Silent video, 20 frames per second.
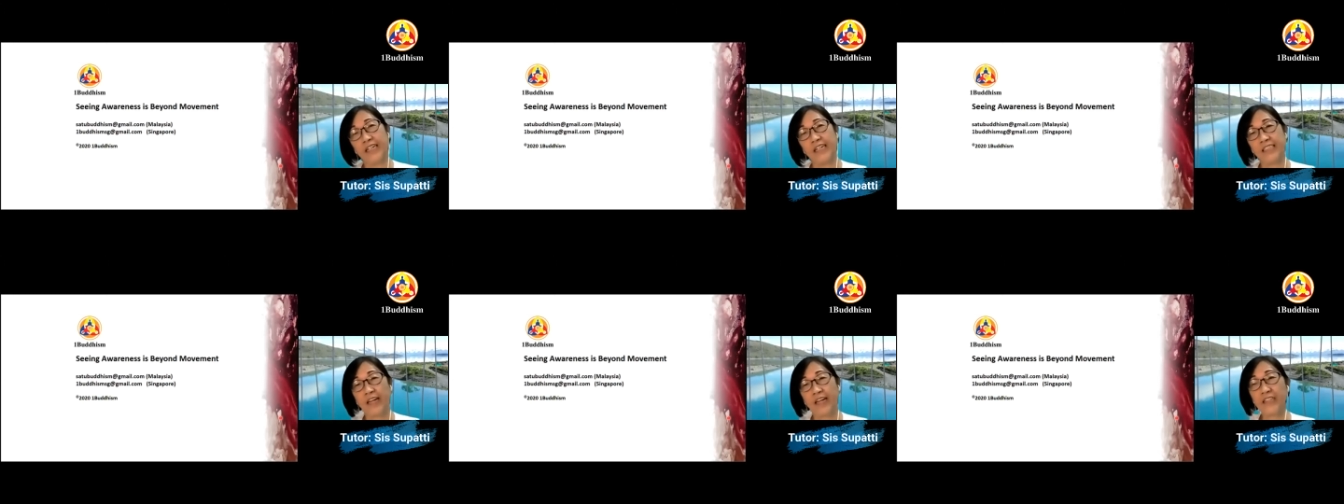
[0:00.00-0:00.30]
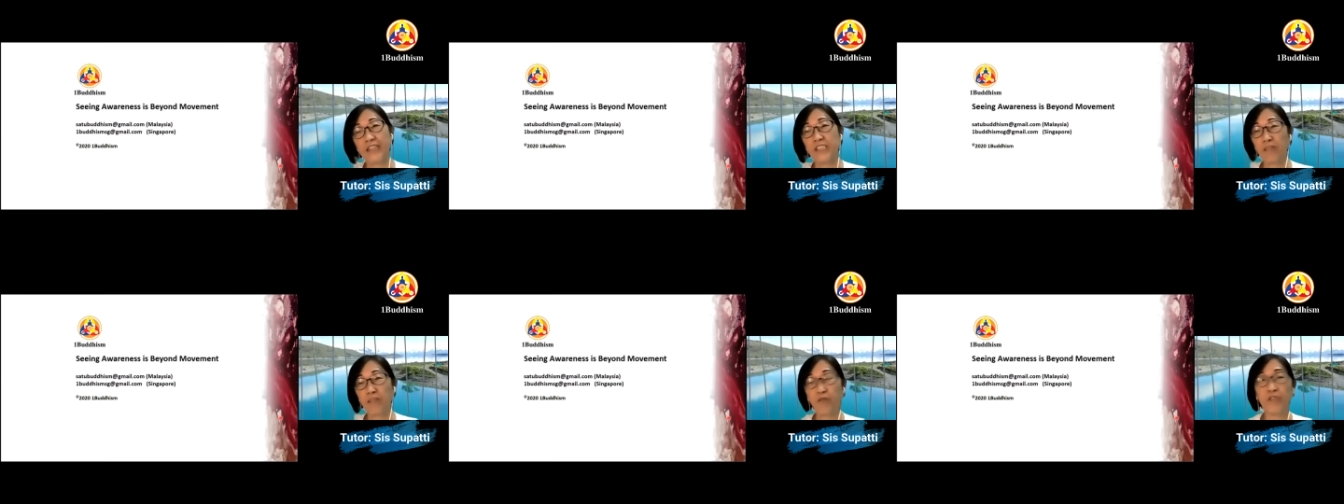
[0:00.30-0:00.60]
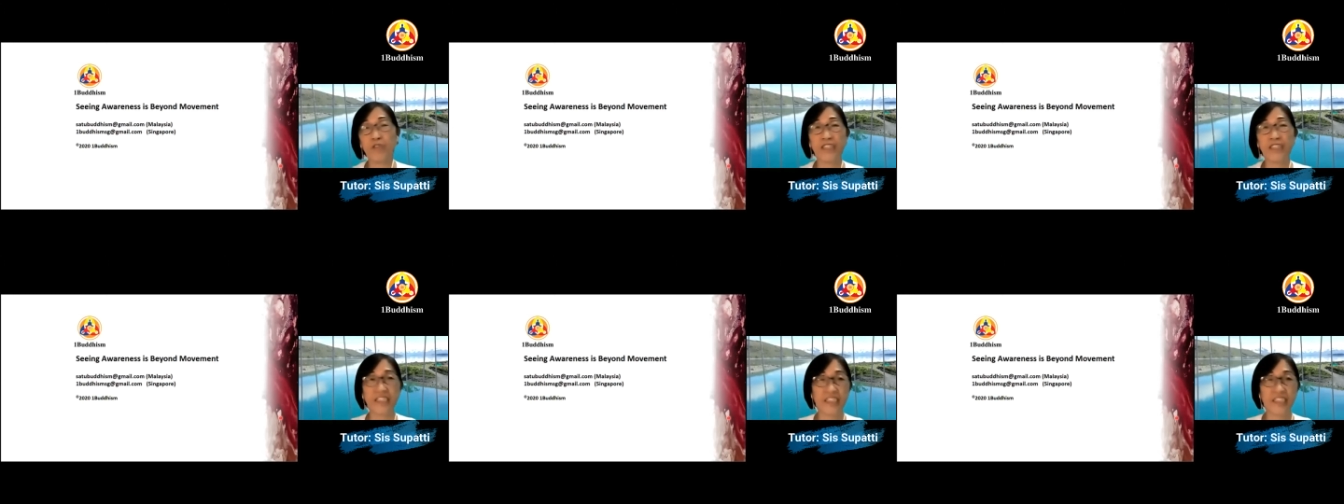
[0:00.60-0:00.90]
Now, as
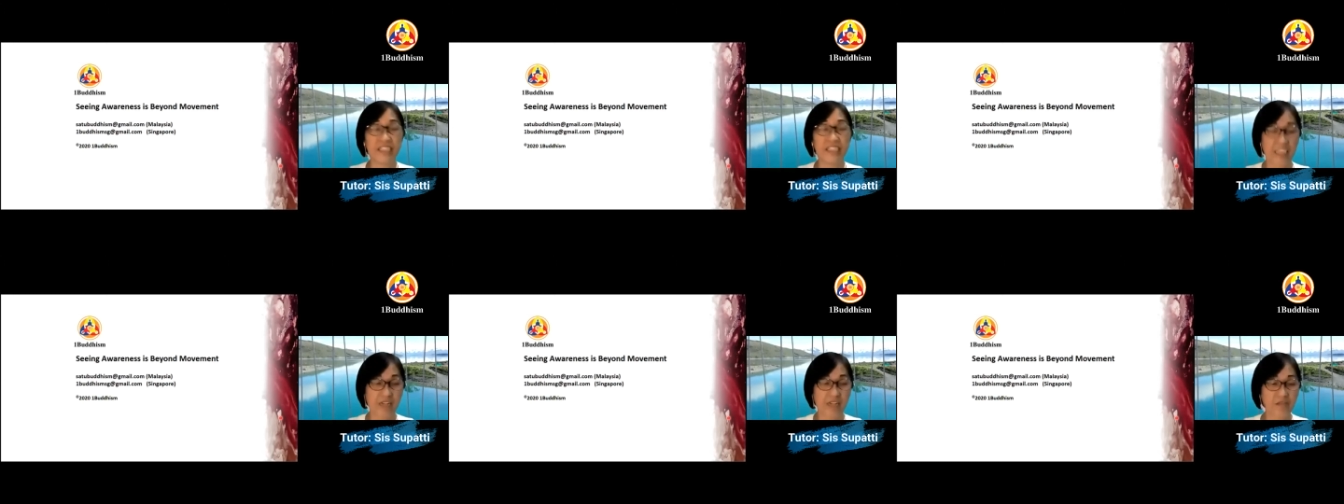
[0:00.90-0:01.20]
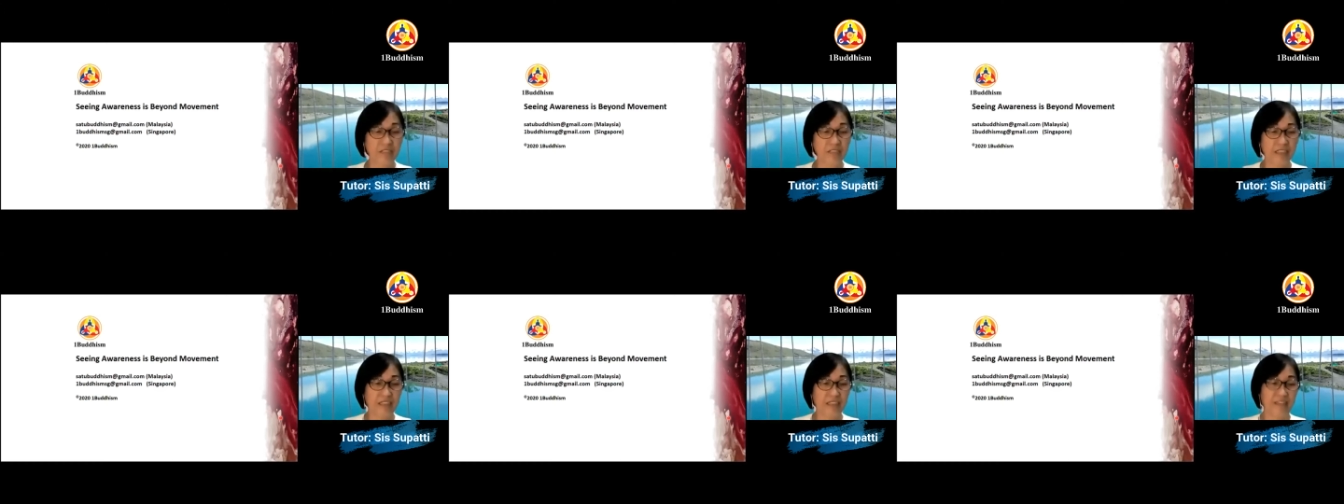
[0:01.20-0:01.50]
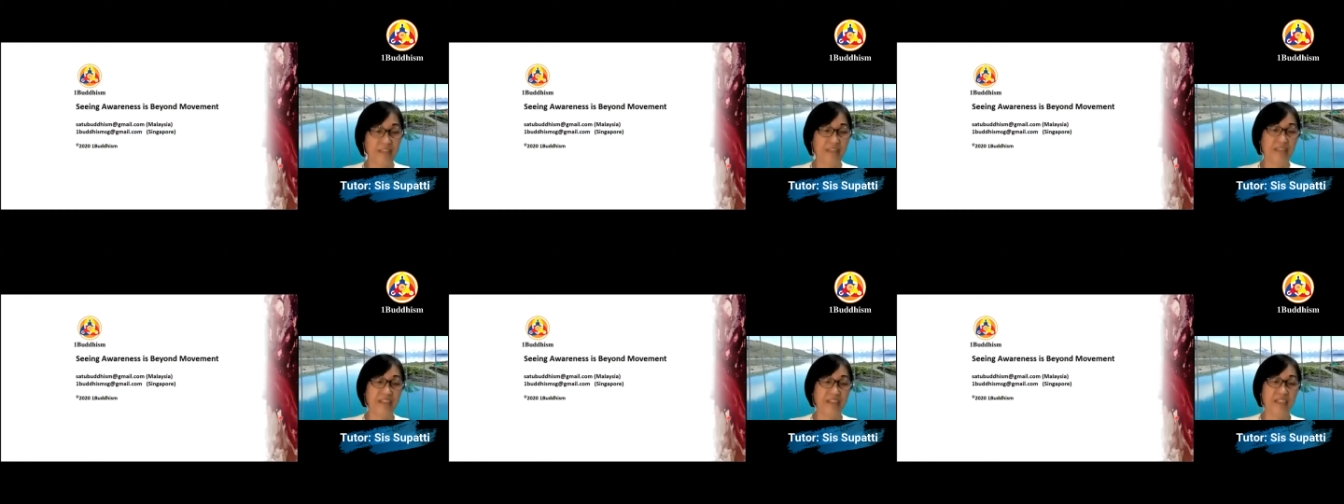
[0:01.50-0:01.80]
Sifu said just now,
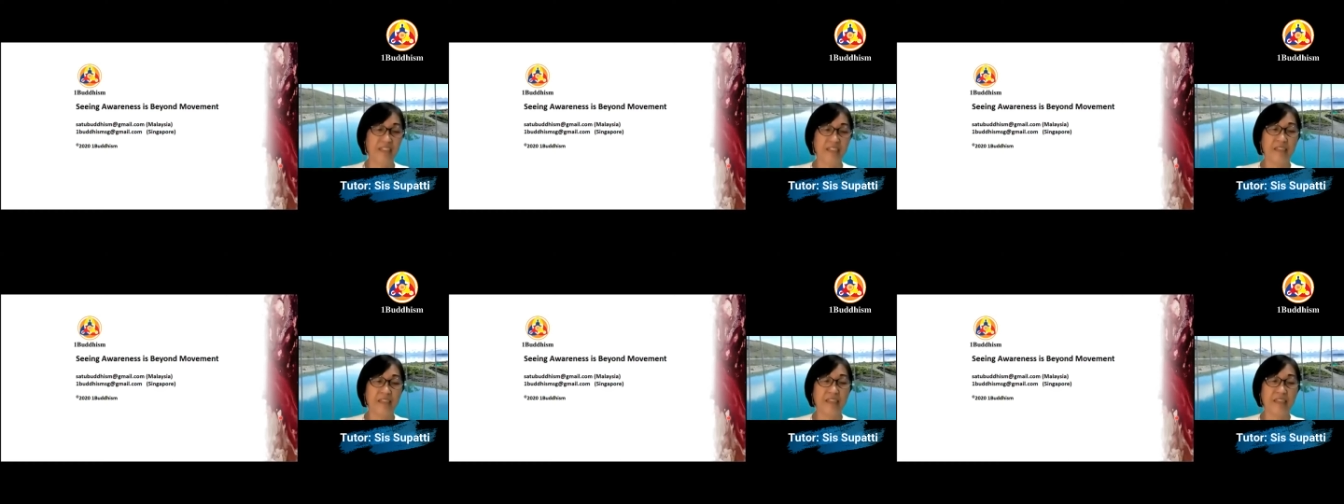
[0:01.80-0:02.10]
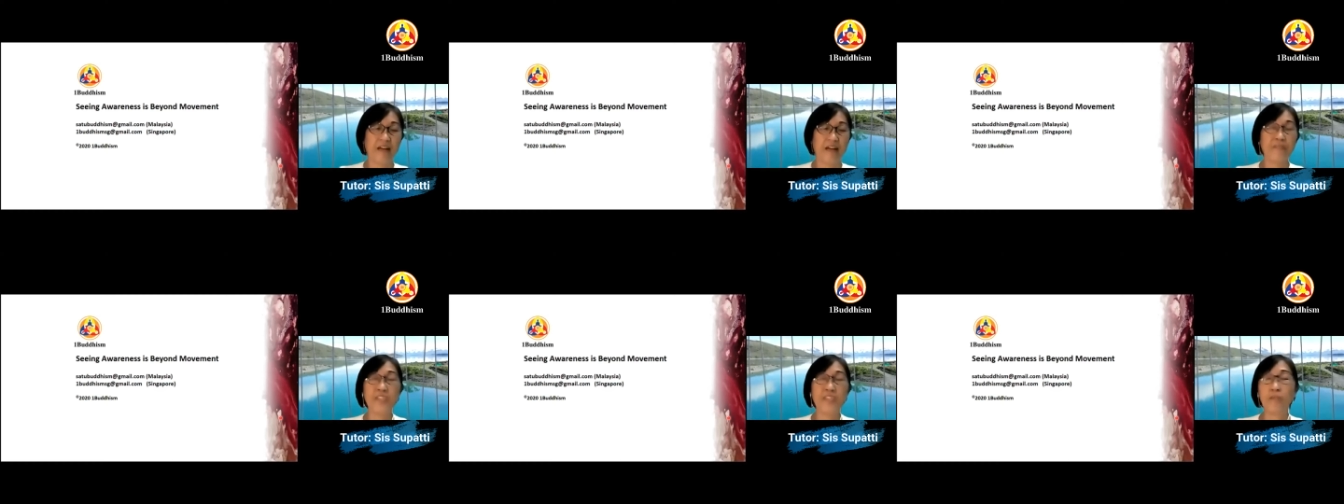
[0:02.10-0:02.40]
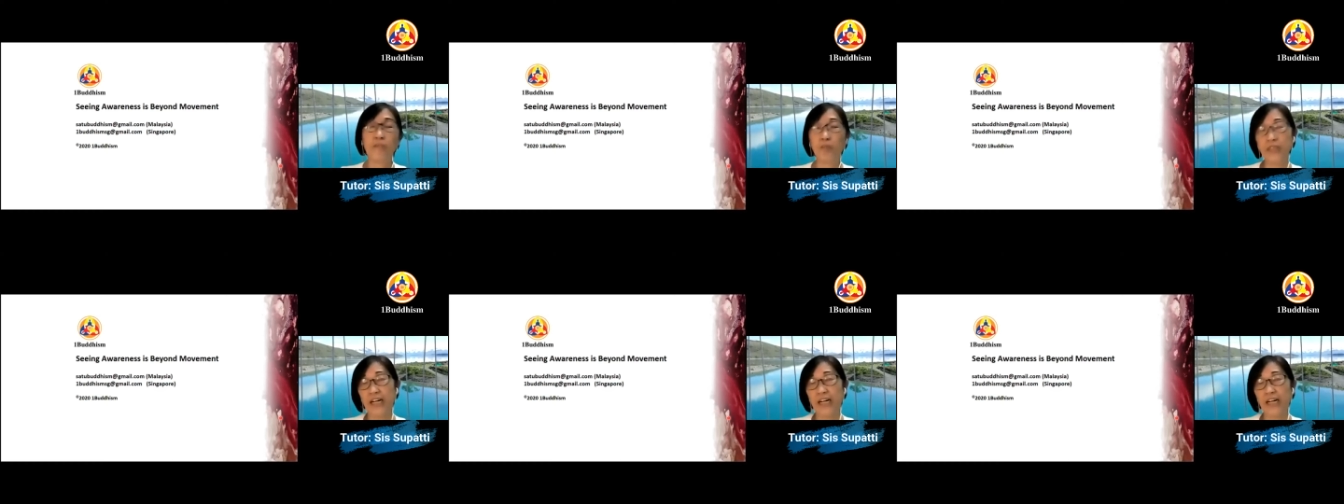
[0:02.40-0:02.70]
after
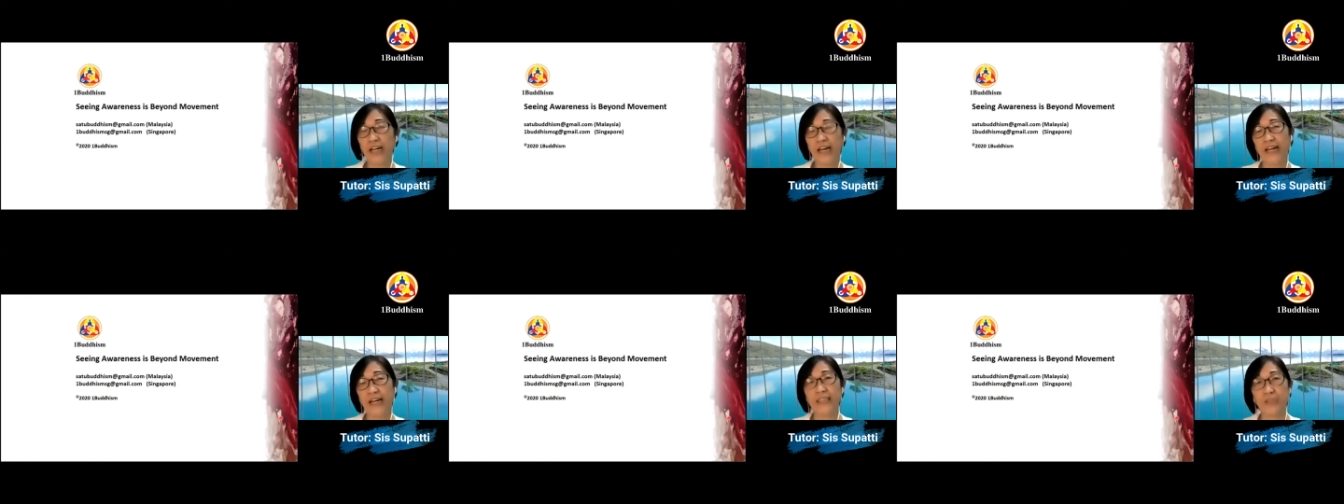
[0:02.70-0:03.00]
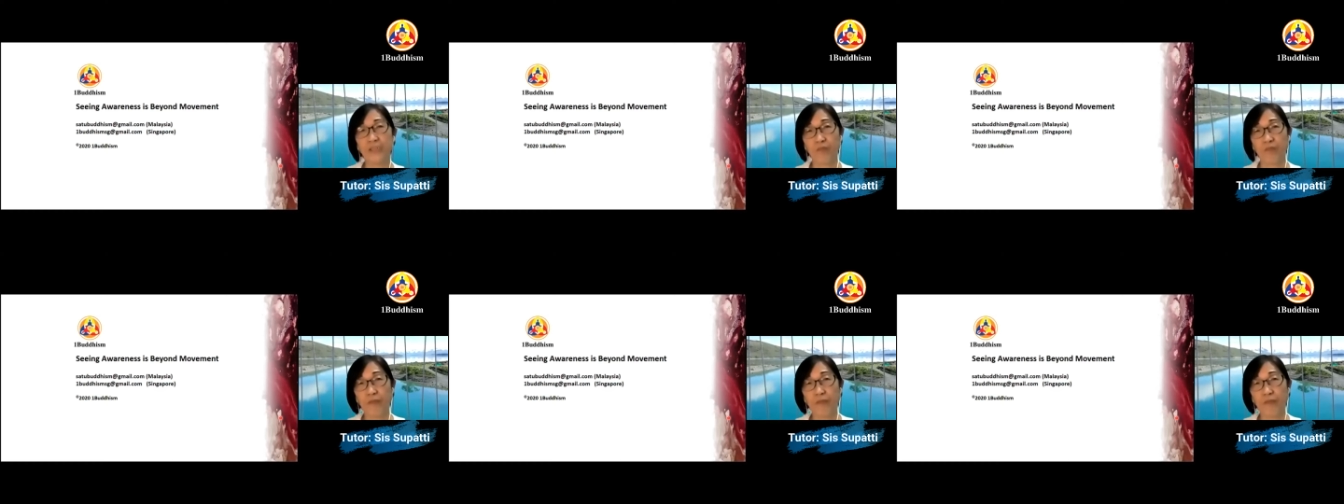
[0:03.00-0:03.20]
the Buddha has